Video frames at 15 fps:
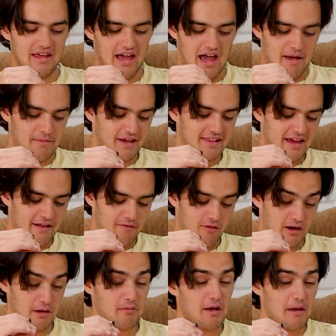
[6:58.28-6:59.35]
Yeah, I'm excited
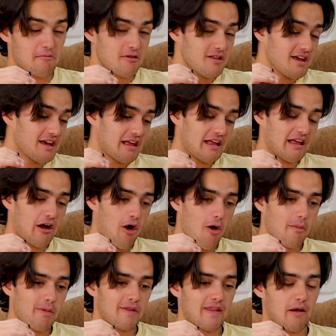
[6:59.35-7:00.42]
for it. And I'm really
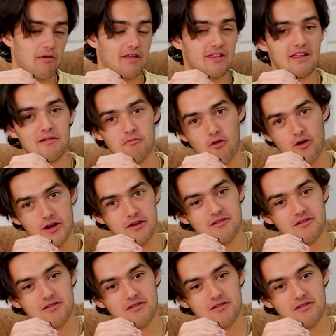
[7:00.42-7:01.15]
hoping that we see more